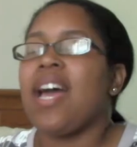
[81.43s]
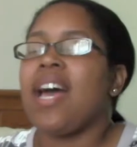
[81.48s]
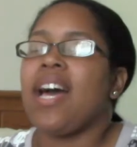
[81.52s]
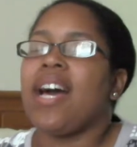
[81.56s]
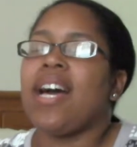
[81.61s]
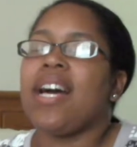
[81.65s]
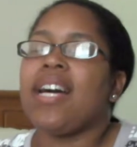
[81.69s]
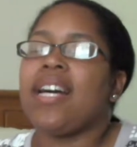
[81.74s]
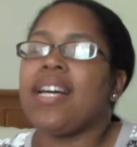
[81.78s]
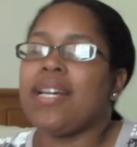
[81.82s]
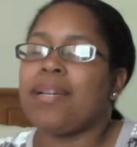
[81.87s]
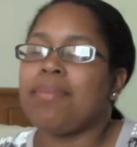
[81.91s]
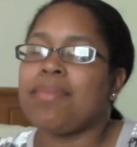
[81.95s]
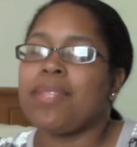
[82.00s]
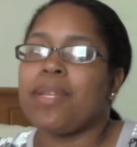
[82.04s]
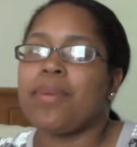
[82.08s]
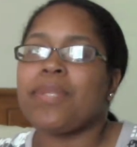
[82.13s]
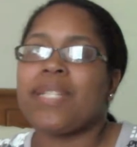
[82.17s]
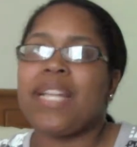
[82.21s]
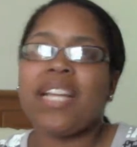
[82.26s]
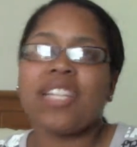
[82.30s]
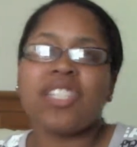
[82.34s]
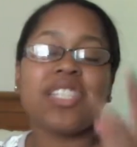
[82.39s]
There
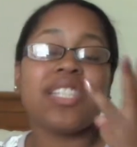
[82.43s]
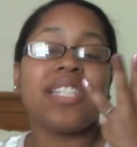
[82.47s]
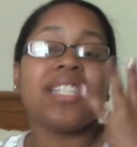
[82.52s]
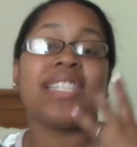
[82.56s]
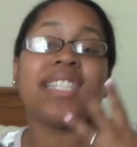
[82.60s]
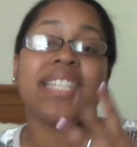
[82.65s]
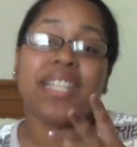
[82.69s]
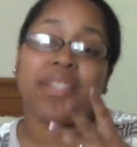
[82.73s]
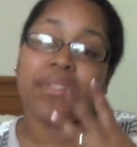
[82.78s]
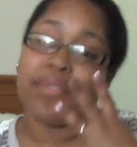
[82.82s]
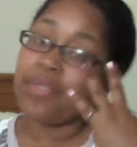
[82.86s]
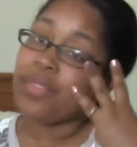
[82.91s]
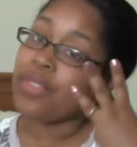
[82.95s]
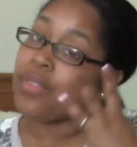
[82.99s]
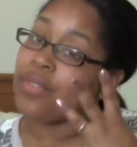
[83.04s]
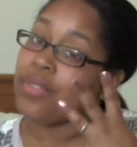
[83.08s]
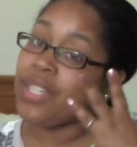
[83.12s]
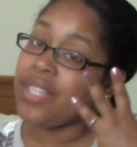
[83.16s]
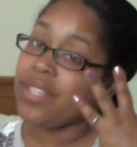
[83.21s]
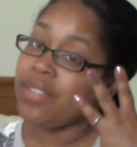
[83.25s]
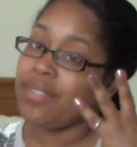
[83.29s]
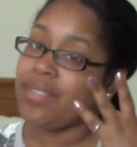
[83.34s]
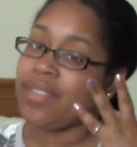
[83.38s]
was actually a set of
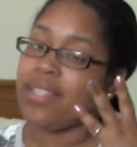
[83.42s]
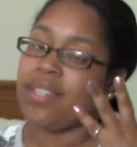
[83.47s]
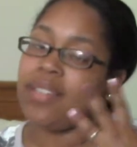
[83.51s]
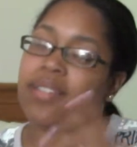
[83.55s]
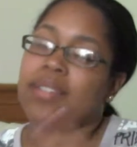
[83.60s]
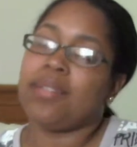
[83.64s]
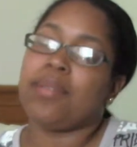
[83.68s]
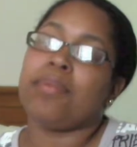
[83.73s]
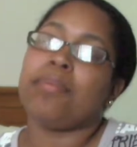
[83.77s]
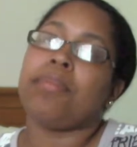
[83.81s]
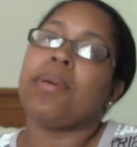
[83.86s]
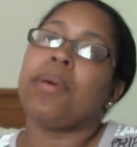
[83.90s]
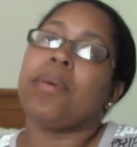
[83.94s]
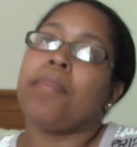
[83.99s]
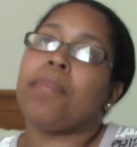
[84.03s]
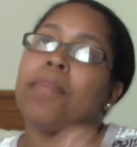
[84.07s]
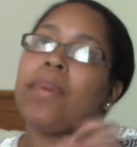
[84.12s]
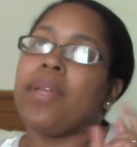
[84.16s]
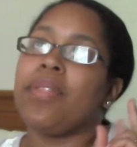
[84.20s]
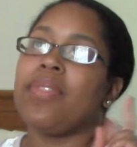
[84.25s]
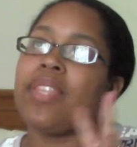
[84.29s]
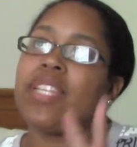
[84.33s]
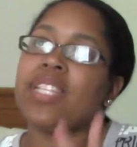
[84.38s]
3 of them,
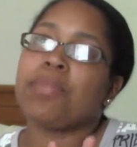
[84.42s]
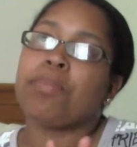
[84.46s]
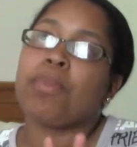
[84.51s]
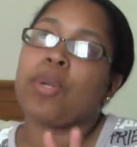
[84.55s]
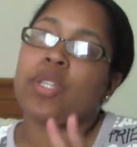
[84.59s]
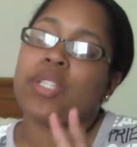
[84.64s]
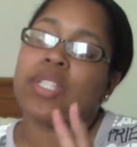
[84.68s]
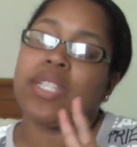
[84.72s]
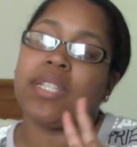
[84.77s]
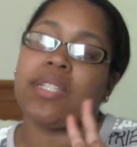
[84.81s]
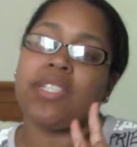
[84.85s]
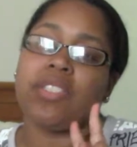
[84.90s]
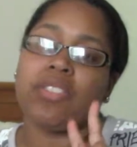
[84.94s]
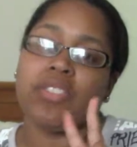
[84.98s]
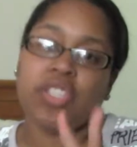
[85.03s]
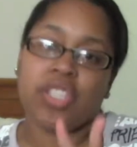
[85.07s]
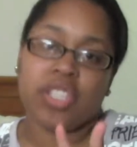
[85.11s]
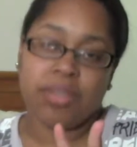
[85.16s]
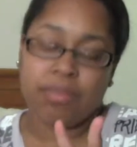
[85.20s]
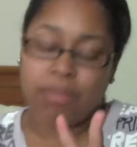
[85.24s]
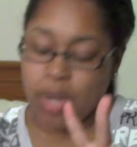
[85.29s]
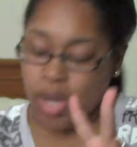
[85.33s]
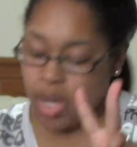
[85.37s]
but this person
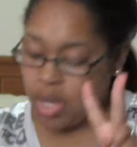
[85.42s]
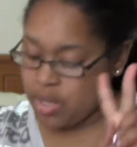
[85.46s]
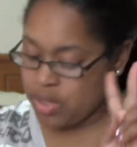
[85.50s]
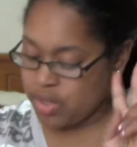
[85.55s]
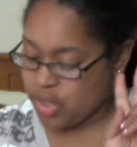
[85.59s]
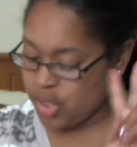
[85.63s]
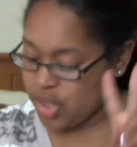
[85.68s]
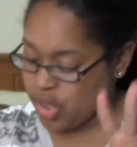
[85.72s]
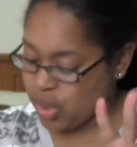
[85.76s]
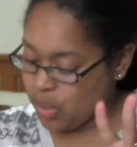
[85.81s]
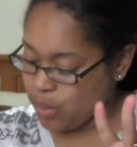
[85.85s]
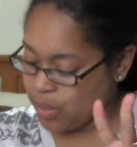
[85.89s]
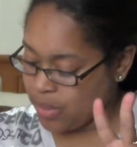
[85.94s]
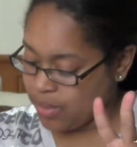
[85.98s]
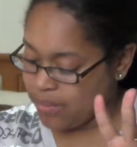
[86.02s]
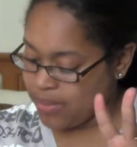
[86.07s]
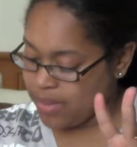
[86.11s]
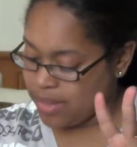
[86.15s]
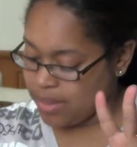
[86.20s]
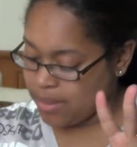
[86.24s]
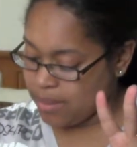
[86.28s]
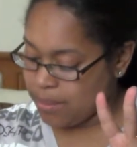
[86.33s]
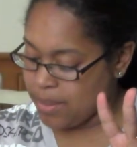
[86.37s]
just bought 2 of
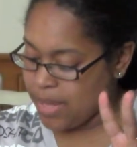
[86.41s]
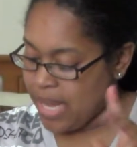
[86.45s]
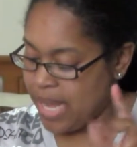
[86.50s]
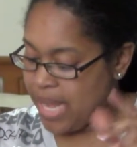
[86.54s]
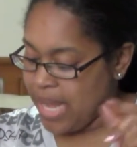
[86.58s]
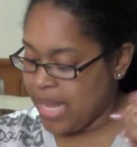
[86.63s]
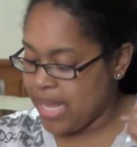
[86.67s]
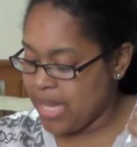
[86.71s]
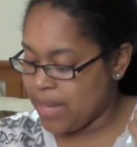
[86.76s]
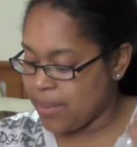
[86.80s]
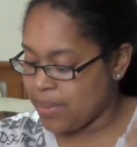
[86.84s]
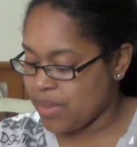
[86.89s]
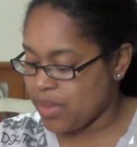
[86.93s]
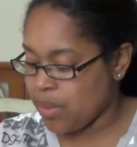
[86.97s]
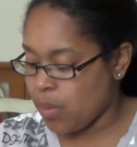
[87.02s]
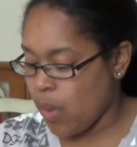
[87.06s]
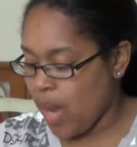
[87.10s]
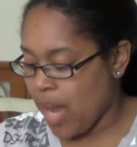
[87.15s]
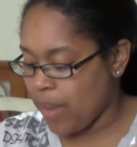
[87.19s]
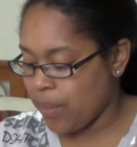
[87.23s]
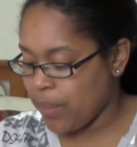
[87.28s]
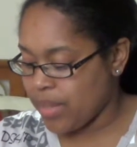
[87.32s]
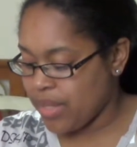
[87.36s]
them, and it was the
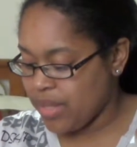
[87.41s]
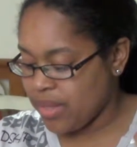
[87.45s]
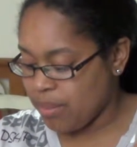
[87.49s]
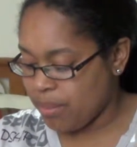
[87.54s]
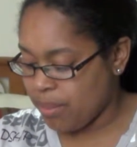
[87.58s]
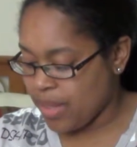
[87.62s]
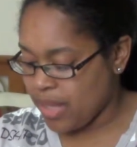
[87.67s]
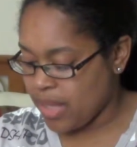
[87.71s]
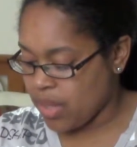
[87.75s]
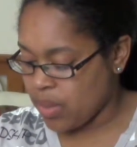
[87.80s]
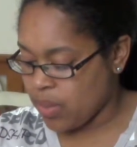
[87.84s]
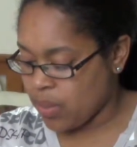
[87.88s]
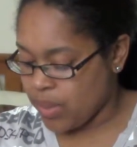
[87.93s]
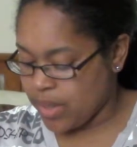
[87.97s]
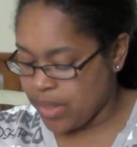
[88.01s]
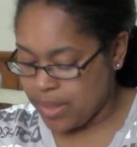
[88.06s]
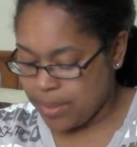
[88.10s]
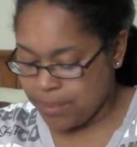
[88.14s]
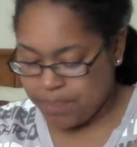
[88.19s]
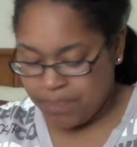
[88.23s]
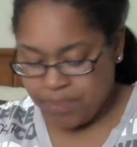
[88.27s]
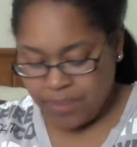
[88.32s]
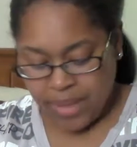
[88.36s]
white one and the pink
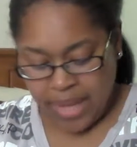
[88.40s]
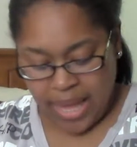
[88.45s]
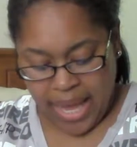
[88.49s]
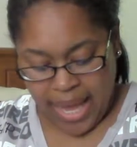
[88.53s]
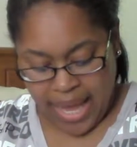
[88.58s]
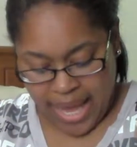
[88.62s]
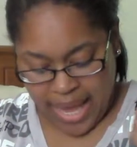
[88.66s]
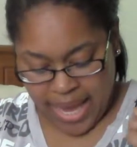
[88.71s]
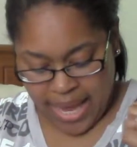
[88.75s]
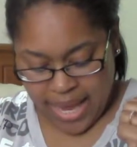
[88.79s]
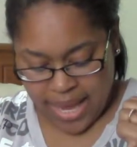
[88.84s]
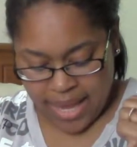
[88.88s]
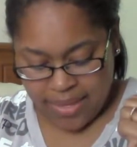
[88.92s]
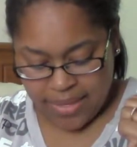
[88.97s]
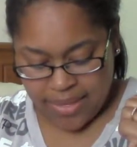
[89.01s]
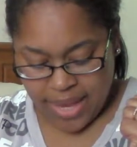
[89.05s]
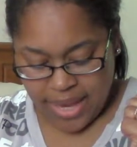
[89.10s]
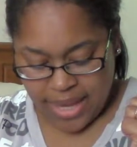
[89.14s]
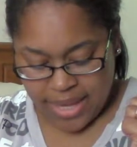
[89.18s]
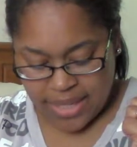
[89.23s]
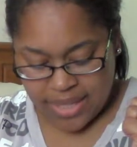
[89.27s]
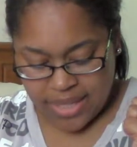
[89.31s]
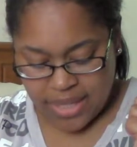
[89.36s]
one, and
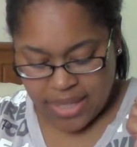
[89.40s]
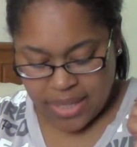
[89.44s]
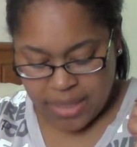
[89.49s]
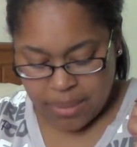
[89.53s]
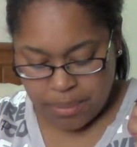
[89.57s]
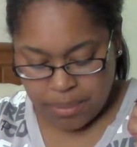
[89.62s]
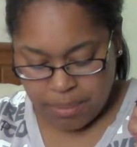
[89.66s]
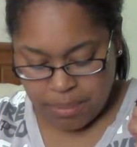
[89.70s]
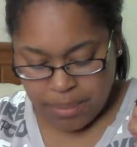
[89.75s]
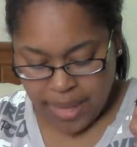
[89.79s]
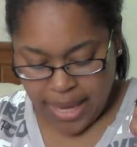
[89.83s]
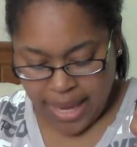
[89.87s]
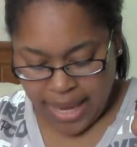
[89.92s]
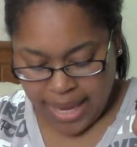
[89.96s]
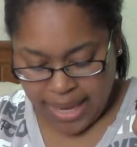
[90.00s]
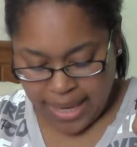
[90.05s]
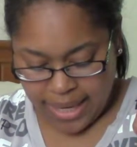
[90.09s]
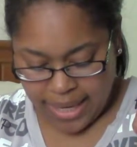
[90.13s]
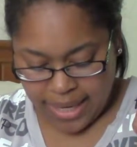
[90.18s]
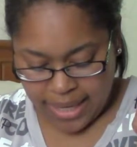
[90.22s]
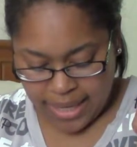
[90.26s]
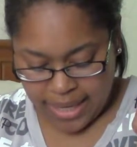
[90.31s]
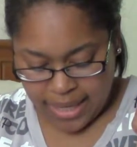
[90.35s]
they ended up
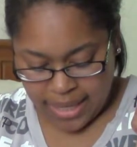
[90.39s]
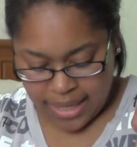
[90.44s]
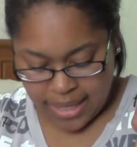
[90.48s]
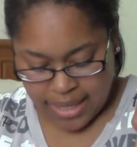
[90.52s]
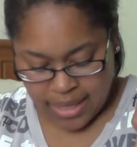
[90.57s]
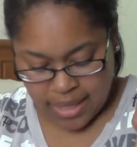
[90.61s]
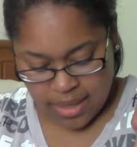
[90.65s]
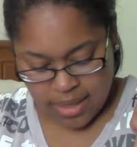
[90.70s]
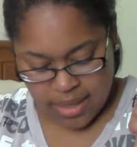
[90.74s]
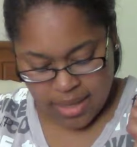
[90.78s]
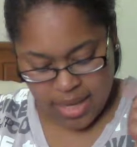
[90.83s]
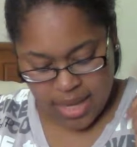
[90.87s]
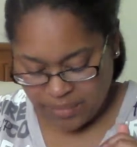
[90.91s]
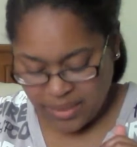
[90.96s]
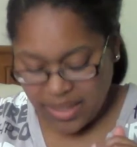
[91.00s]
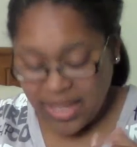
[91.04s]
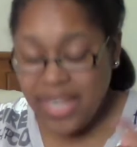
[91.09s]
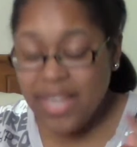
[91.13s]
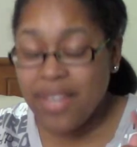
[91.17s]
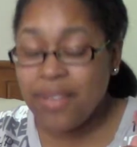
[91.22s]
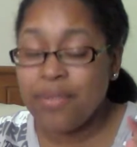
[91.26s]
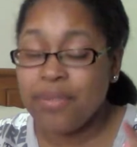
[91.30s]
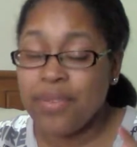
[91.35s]
paying
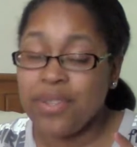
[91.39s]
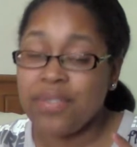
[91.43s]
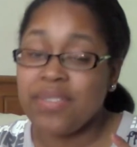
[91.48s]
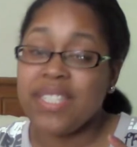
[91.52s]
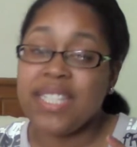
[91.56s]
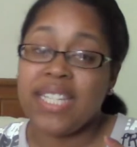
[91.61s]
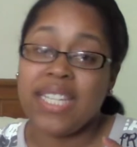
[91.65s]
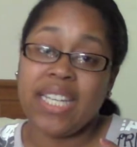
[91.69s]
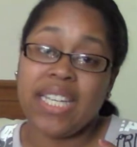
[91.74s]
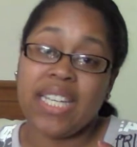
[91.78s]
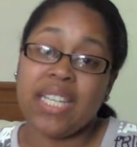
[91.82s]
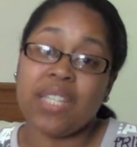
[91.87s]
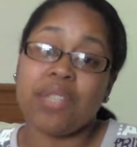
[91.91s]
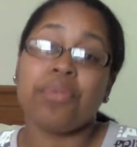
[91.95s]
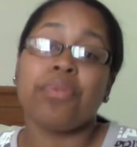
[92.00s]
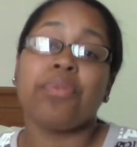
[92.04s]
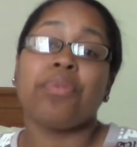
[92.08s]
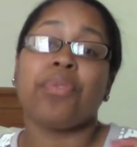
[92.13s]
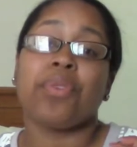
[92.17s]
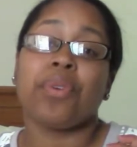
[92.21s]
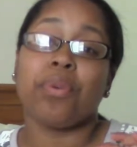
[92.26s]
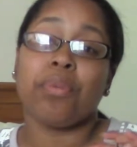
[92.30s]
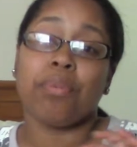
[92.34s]
$15
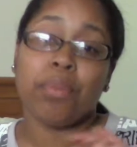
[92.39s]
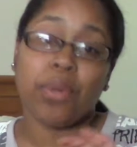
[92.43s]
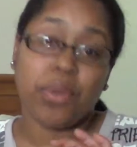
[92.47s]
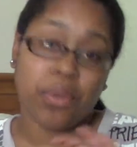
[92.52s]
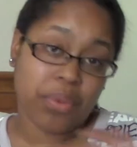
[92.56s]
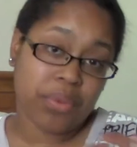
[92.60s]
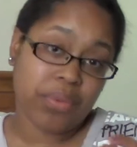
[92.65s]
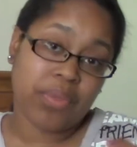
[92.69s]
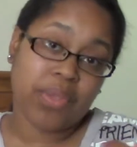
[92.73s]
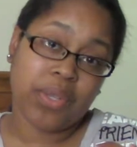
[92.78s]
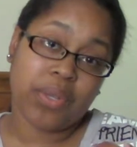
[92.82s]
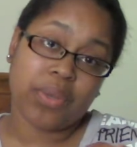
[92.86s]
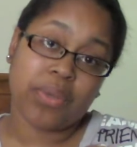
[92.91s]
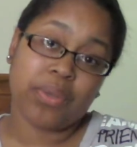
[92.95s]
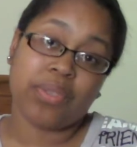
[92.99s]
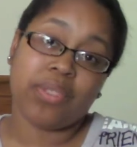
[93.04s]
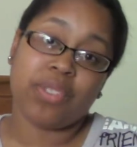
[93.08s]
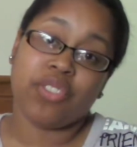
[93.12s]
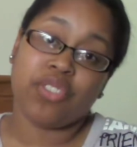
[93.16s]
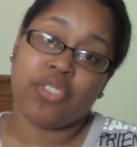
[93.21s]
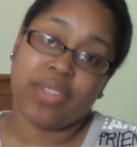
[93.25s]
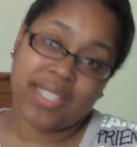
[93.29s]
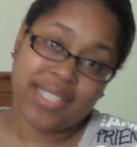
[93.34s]
for both of
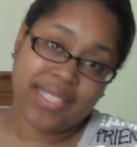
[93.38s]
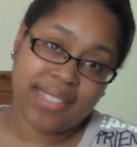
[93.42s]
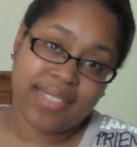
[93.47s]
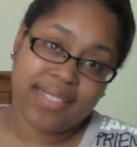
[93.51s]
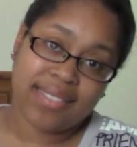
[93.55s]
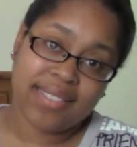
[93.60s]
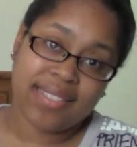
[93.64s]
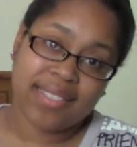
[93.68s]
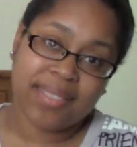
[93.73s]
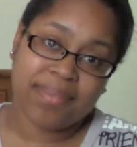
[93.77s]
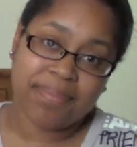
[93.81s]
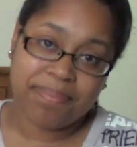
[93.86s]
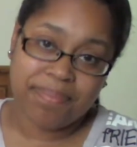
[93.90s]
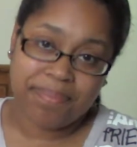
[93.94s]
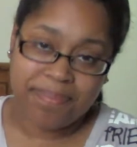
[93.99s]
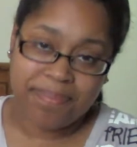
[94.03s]
those dresses.